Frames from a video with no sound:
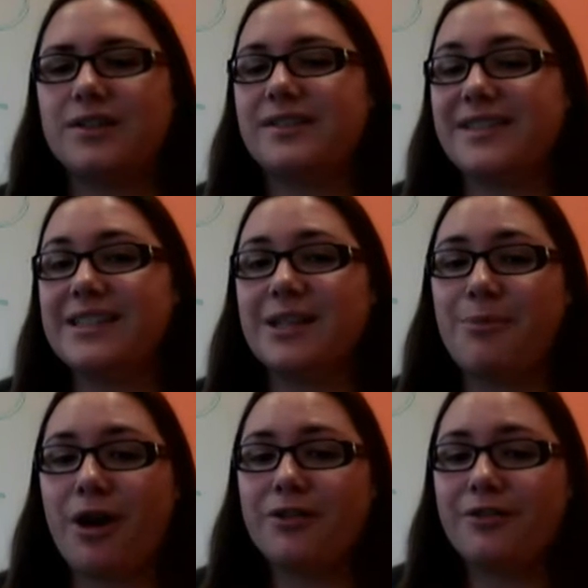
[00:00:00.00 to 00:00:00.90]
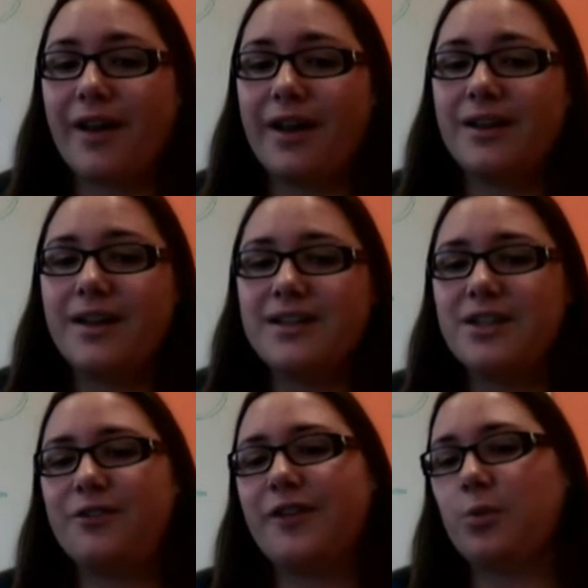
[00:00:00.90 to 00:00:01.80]
it is easily modified
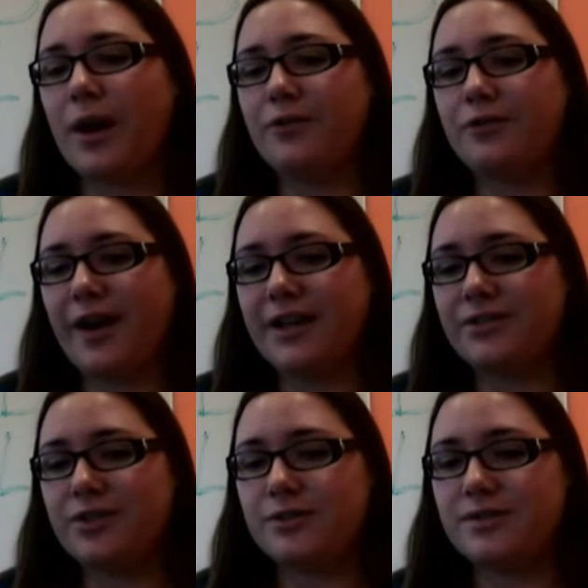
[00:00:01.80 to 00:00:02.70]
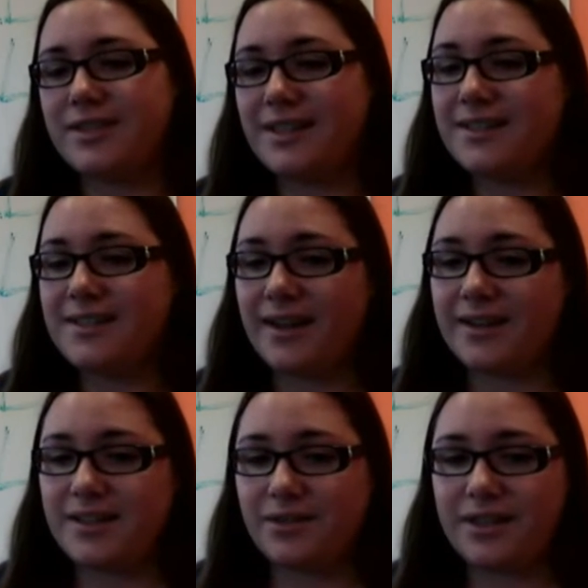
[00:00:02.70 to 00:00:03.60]
to fit a wide variety of students' needs and
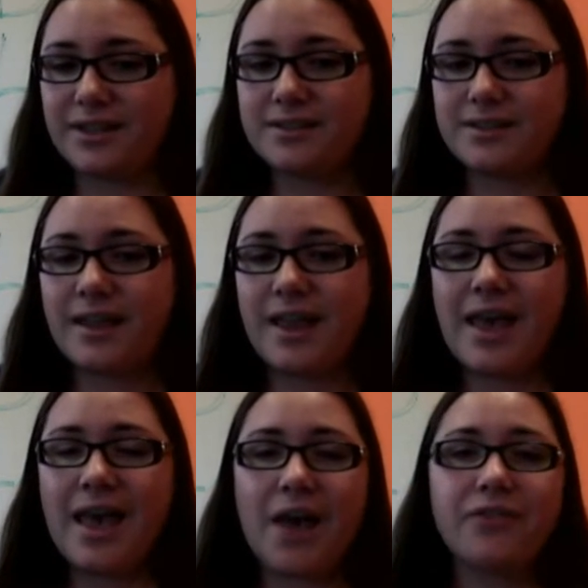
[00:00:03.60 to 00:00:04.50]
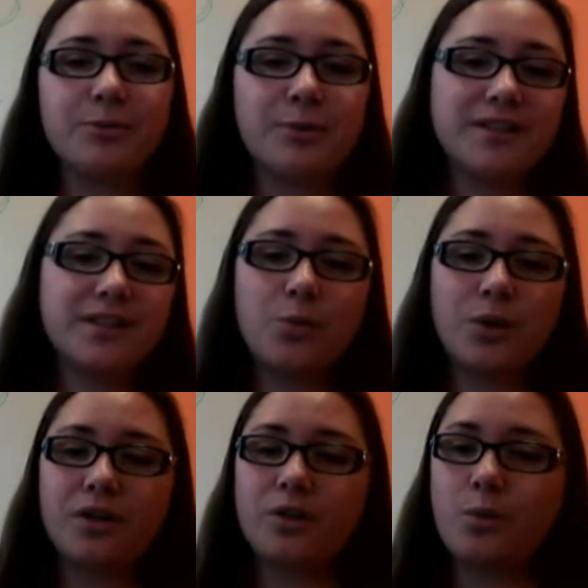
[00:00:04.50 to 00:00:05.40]
activities. After placing a
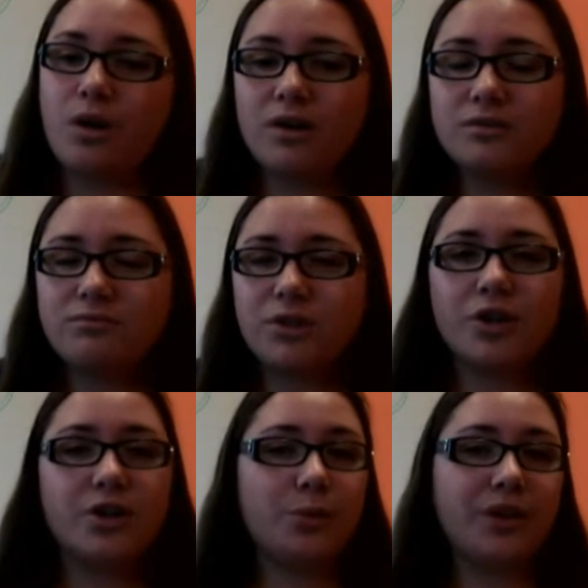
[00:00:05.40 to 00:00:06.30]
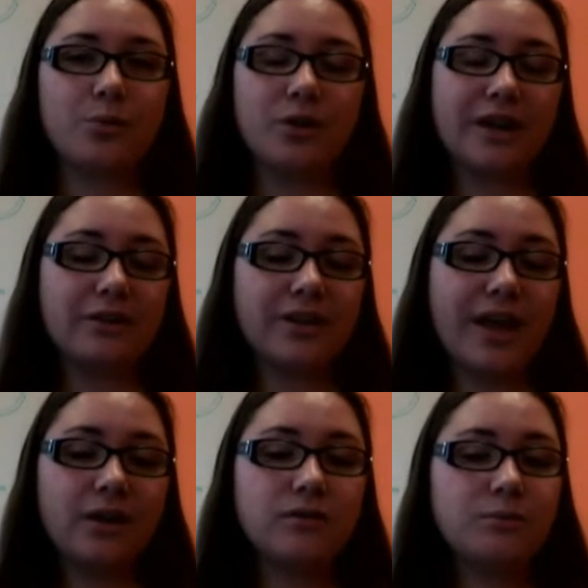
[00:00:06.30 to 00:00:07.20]
word on the wall, you can read the word out
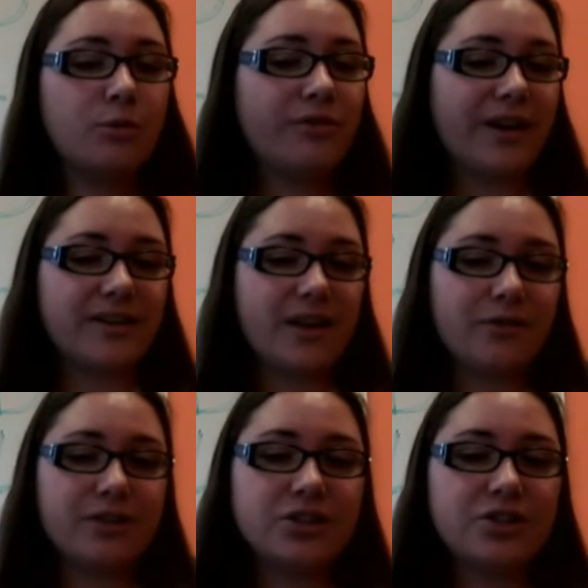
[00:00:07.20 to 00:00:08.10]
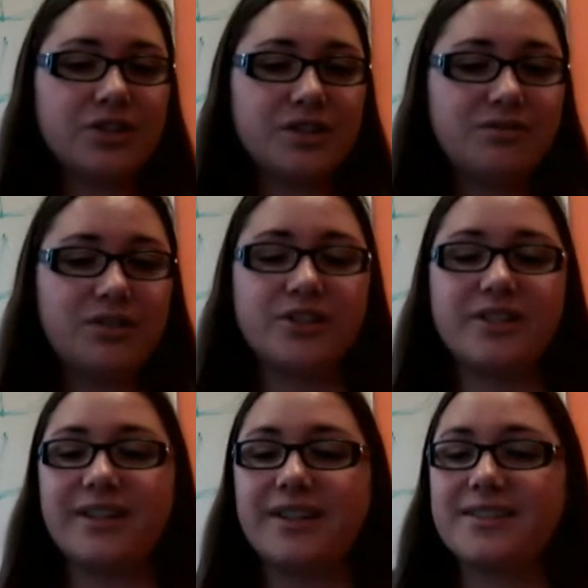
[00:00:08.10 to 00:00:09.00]
loud, provide a definition, use
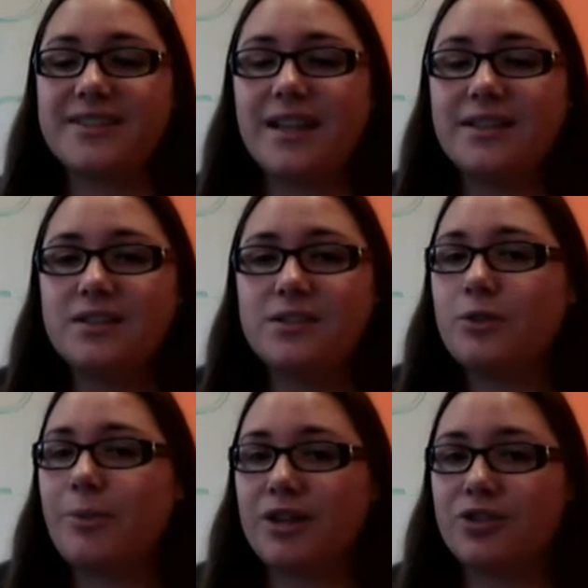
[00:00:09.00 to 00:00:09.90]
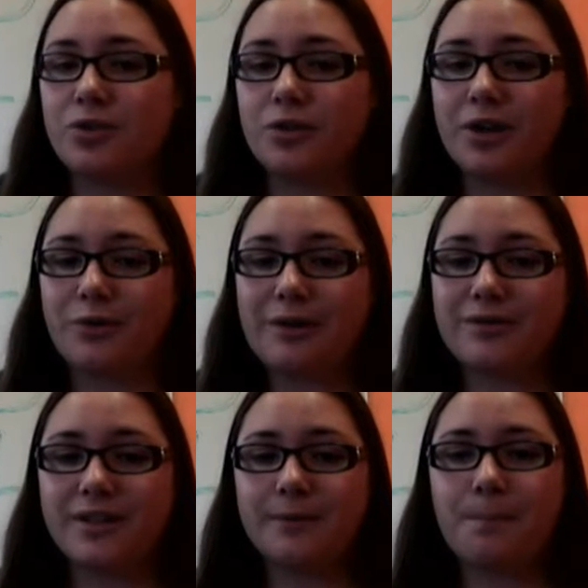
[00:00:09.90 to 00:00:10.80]
it in a sentence, or make a story
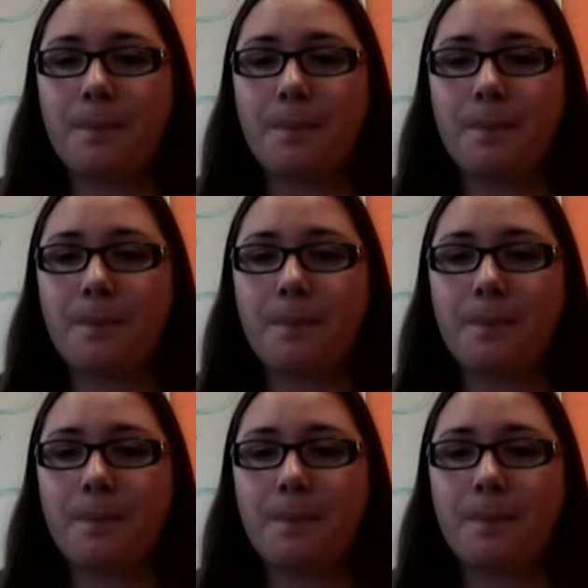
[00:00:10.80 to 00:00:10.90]
around it.